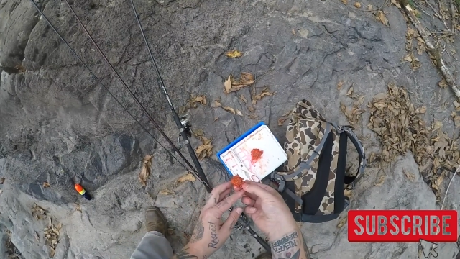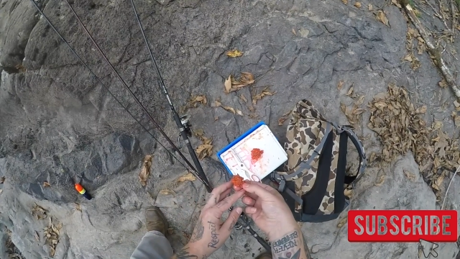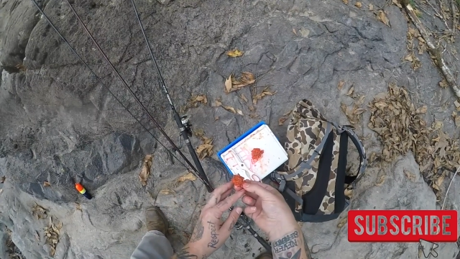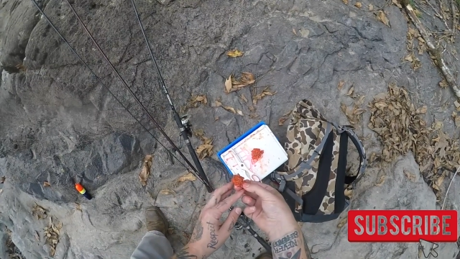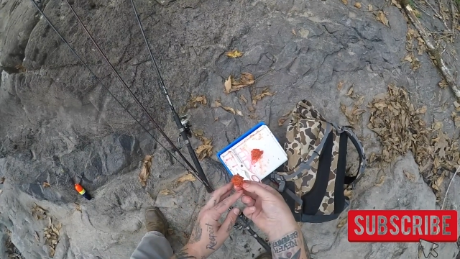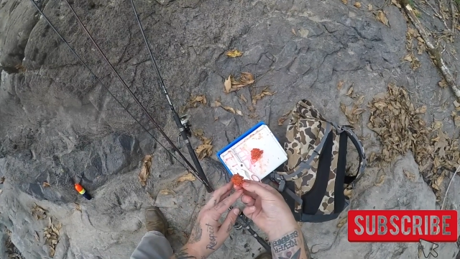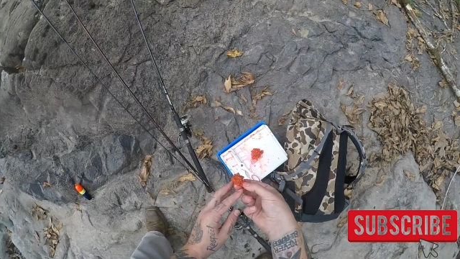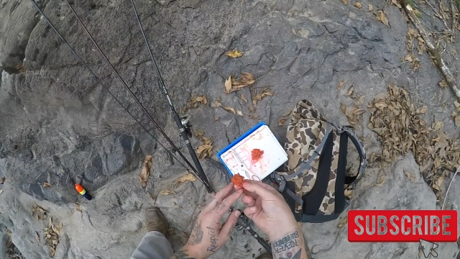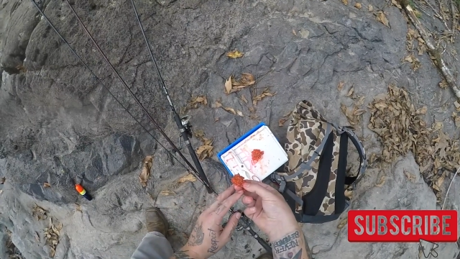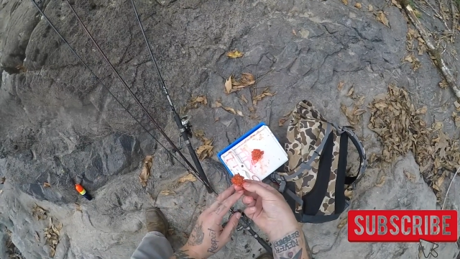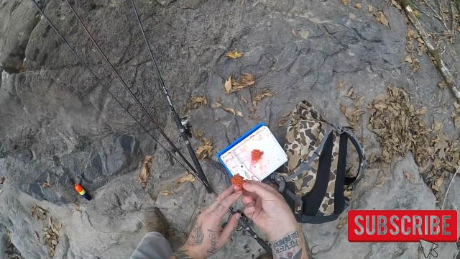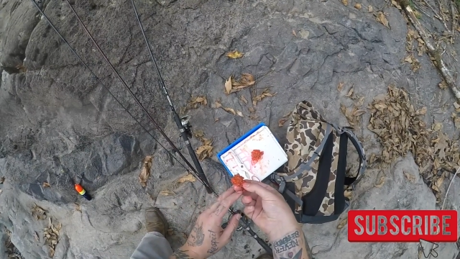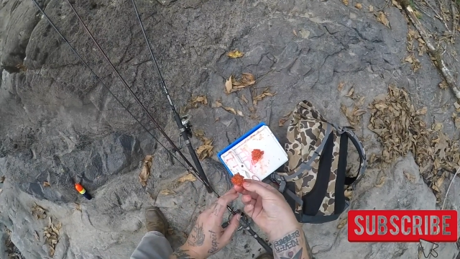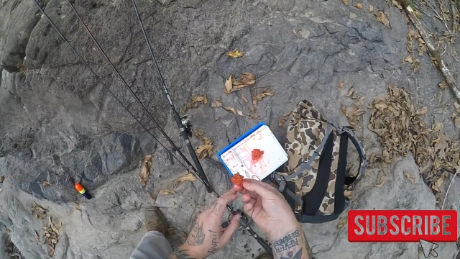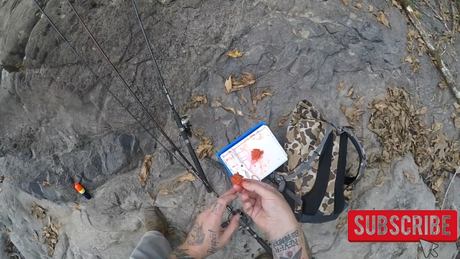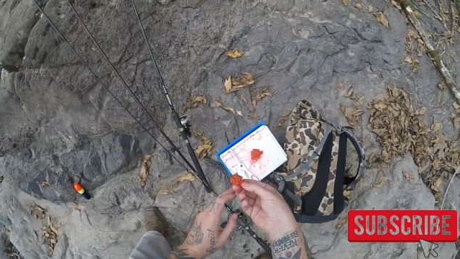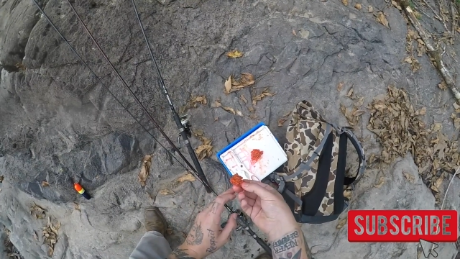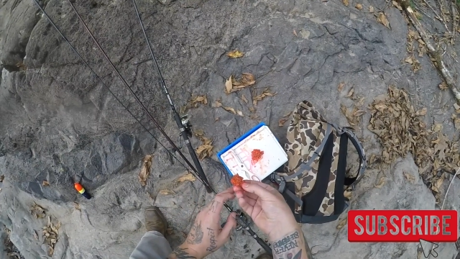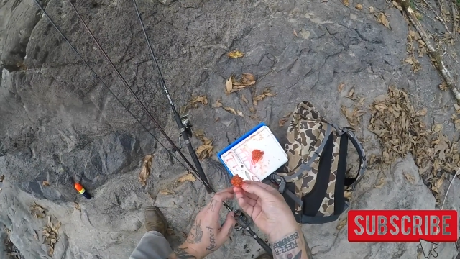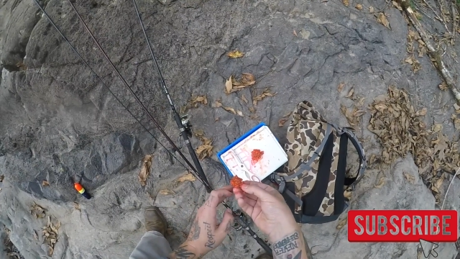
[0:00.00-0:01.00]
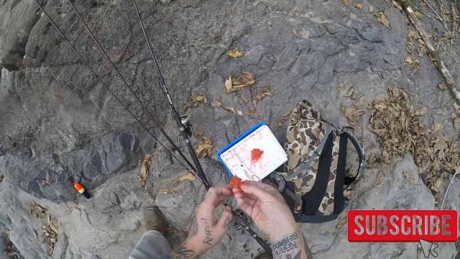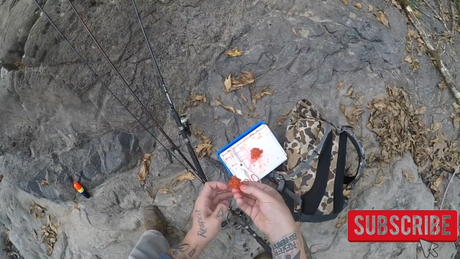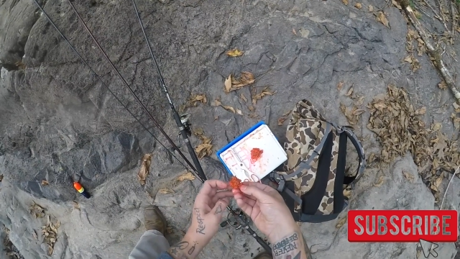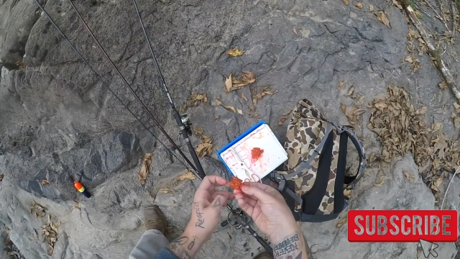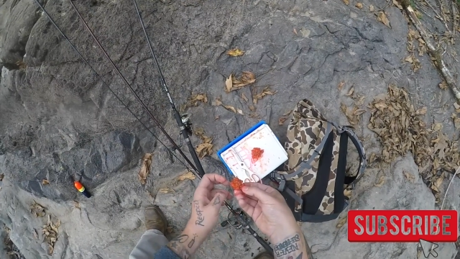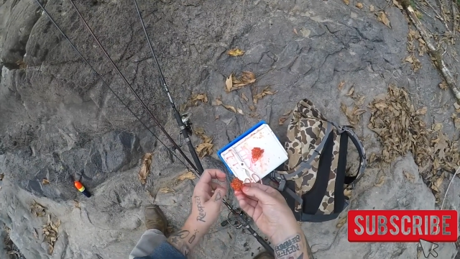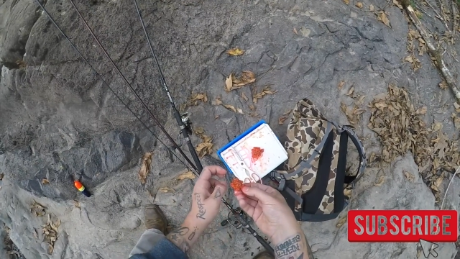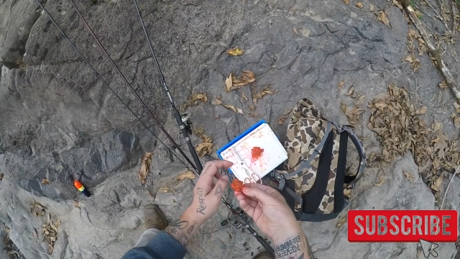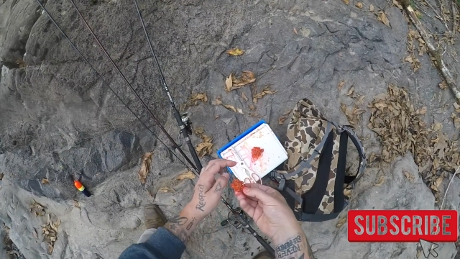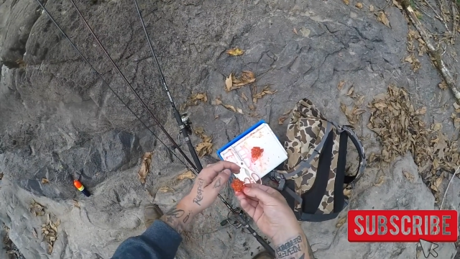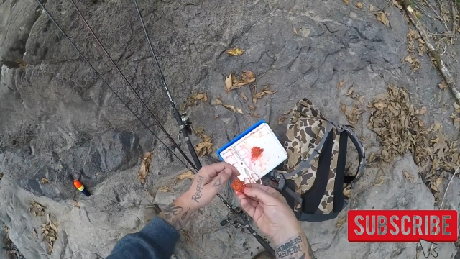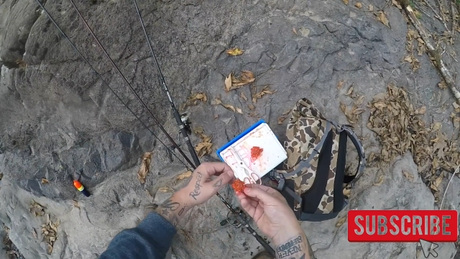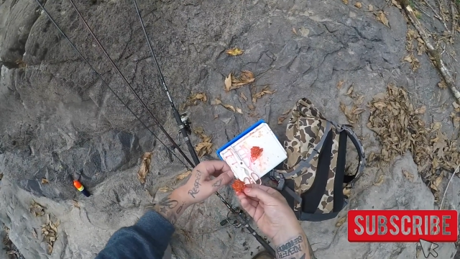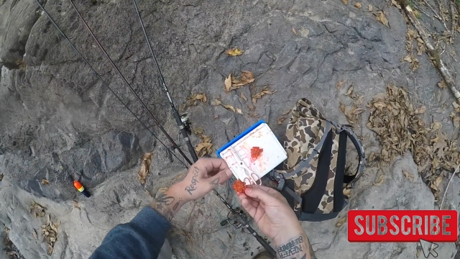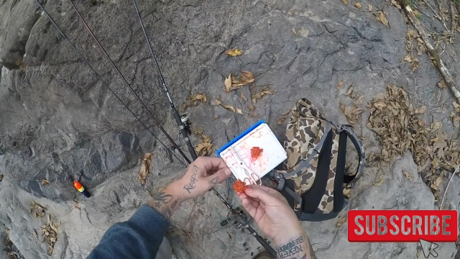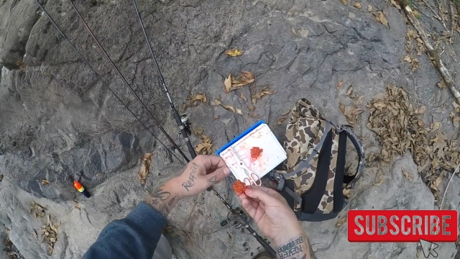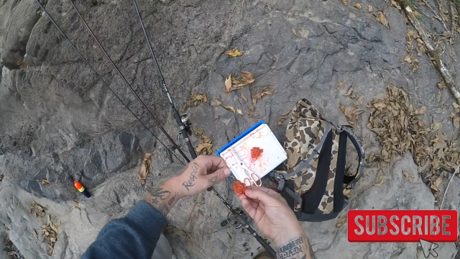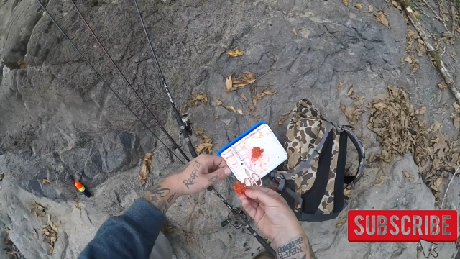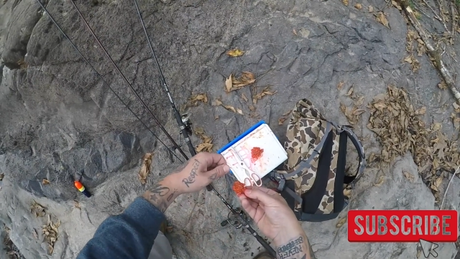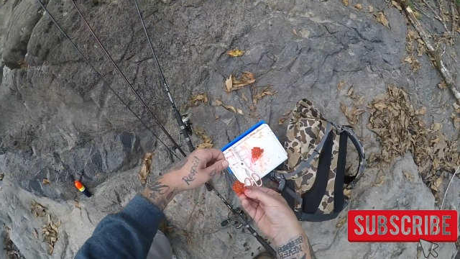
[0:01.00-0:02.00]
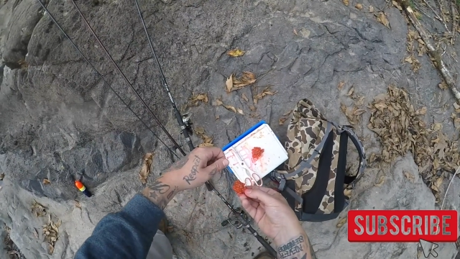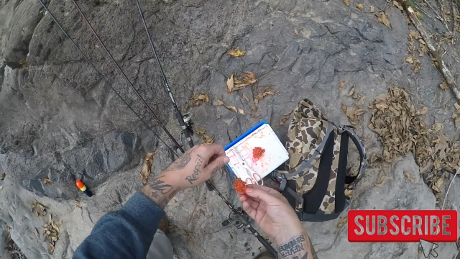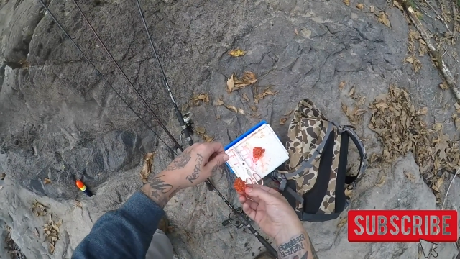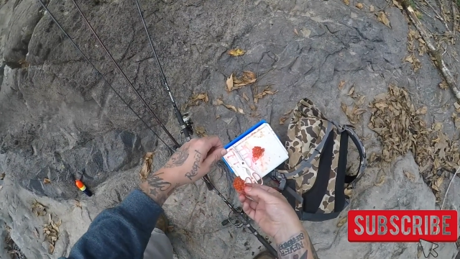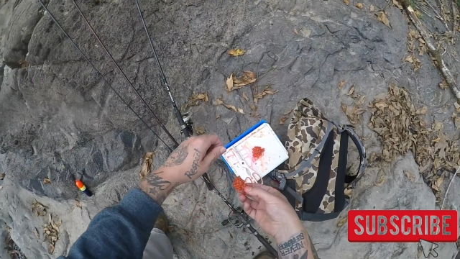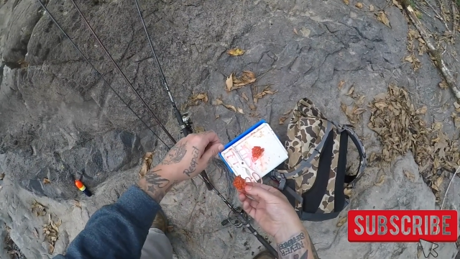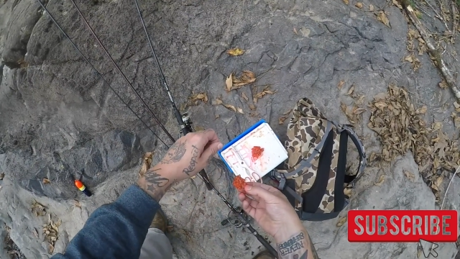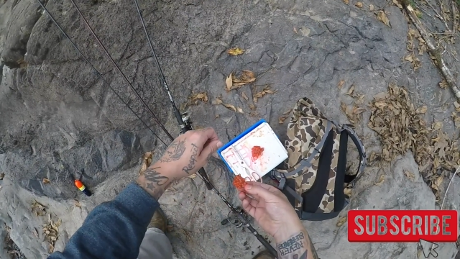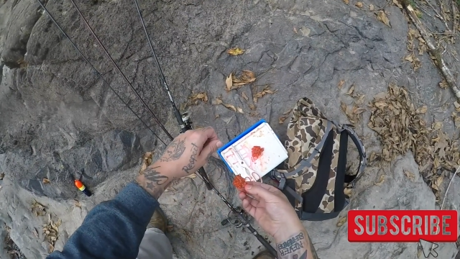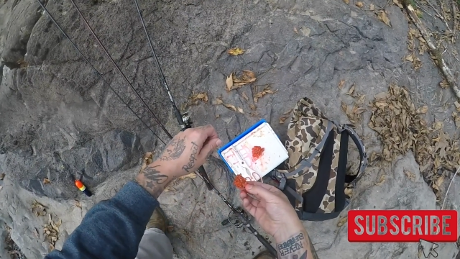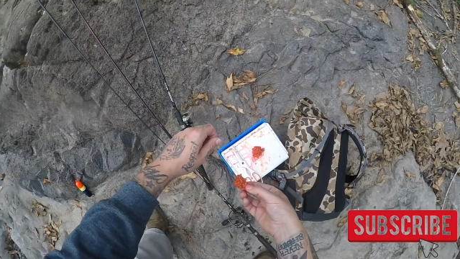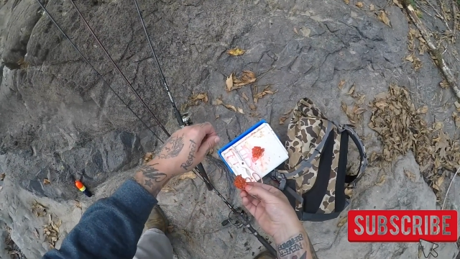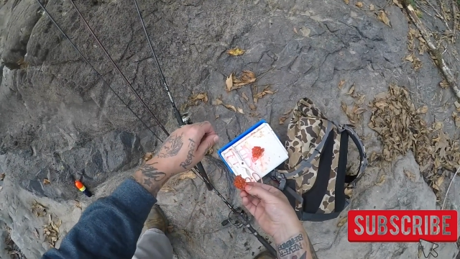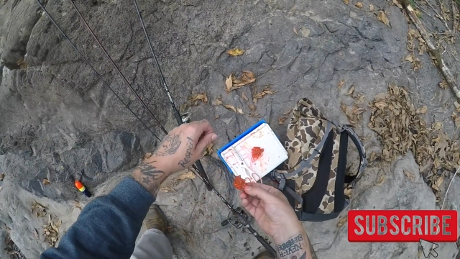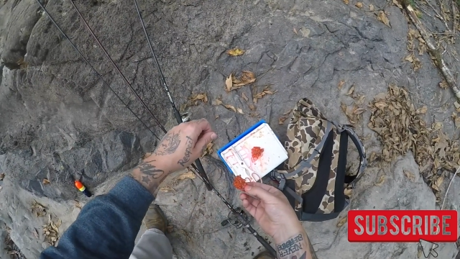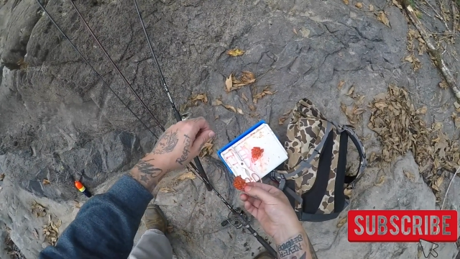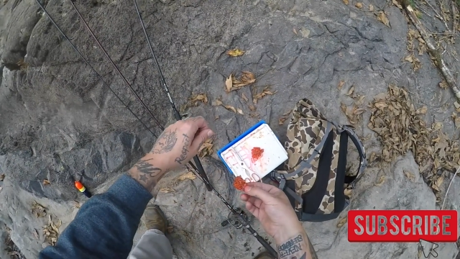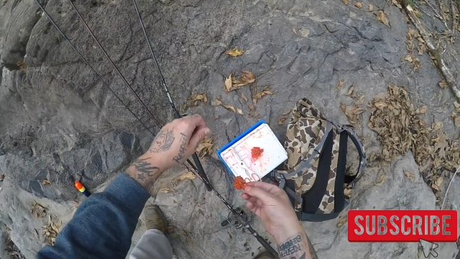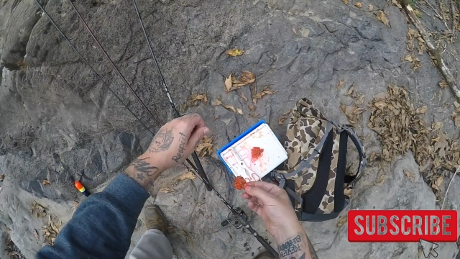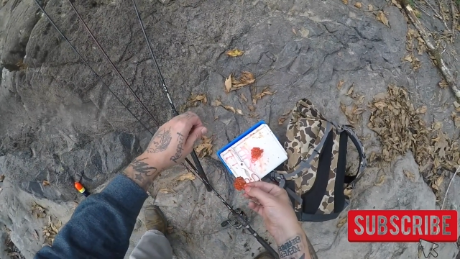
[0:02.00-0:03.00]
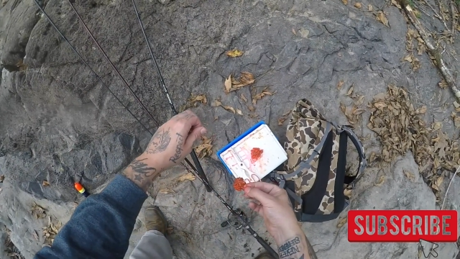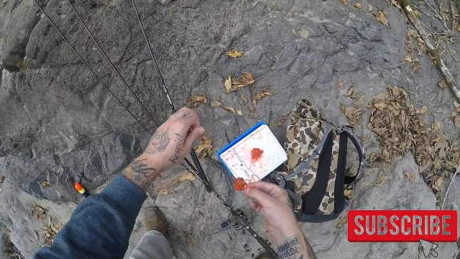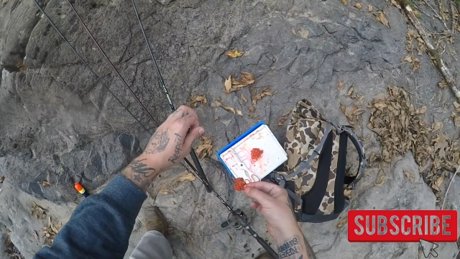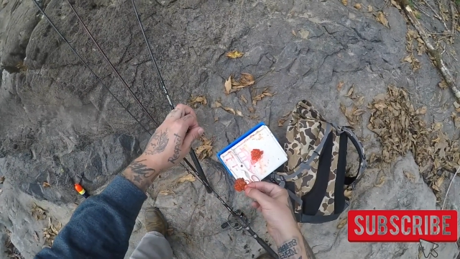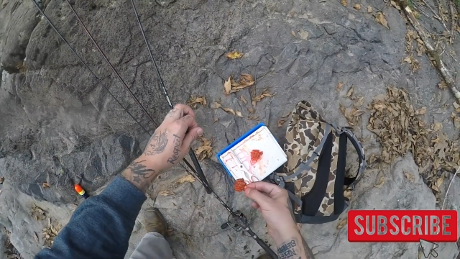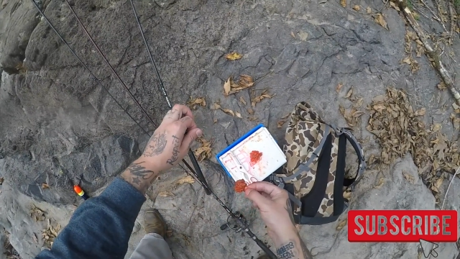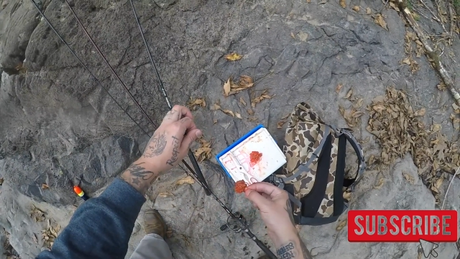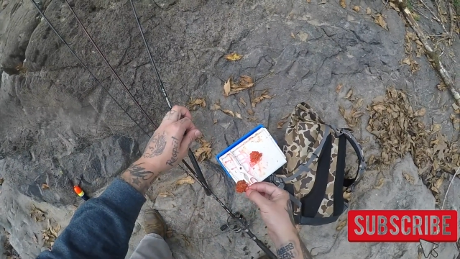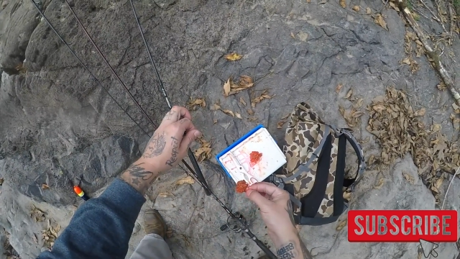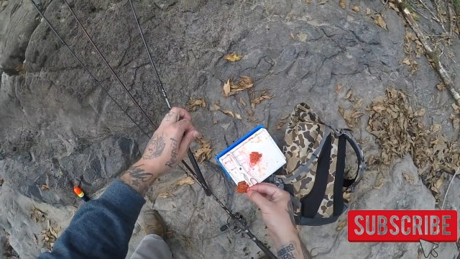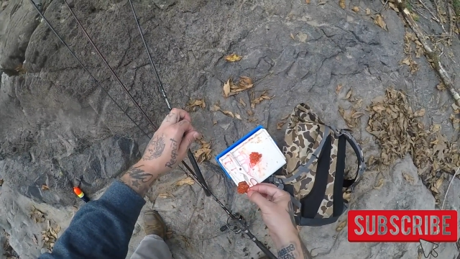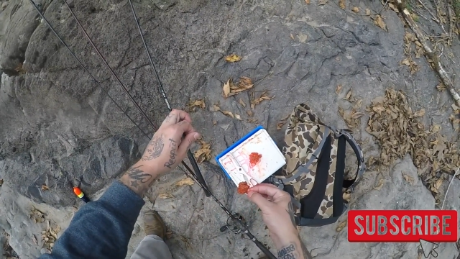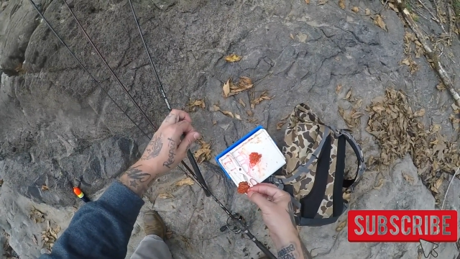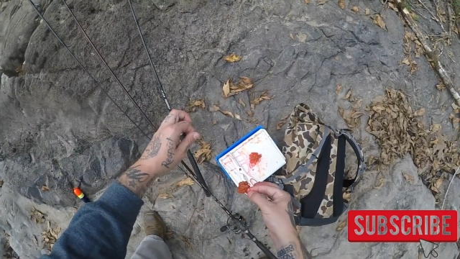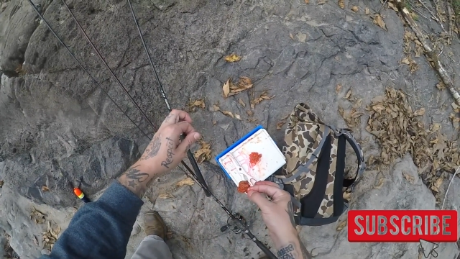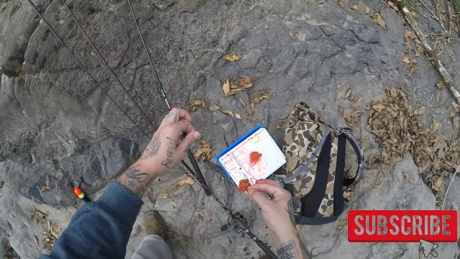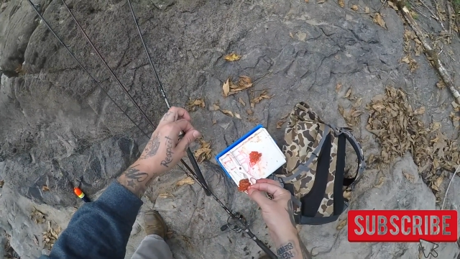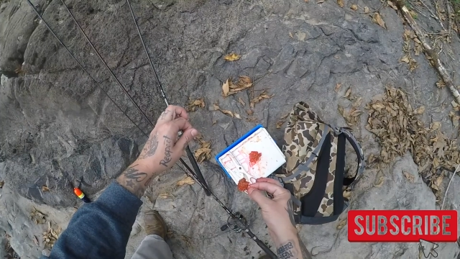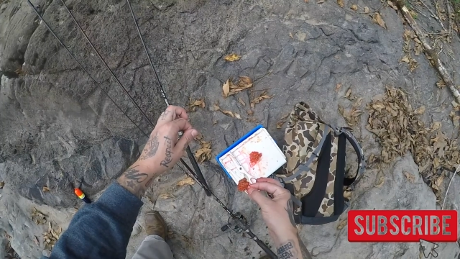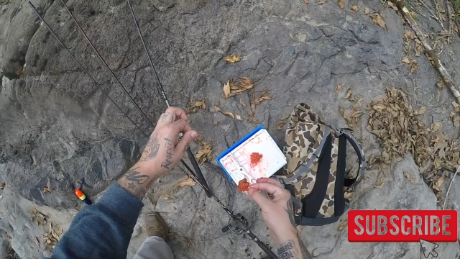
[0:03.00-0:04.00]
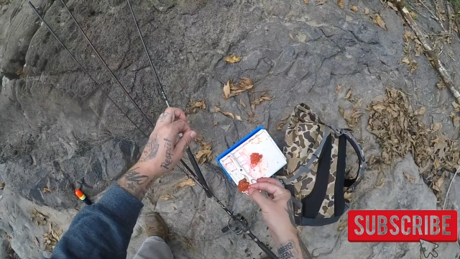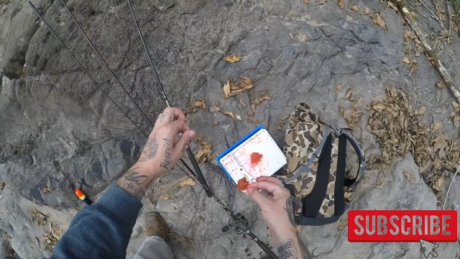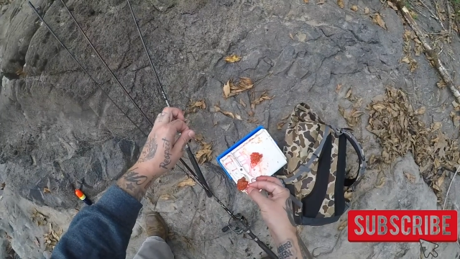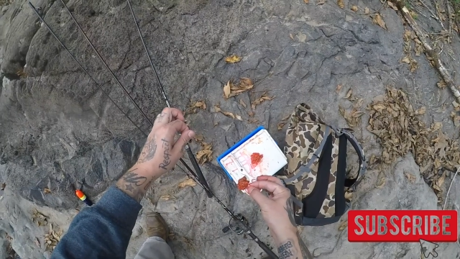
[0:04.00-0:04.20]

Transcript: [unreadable: no face in view]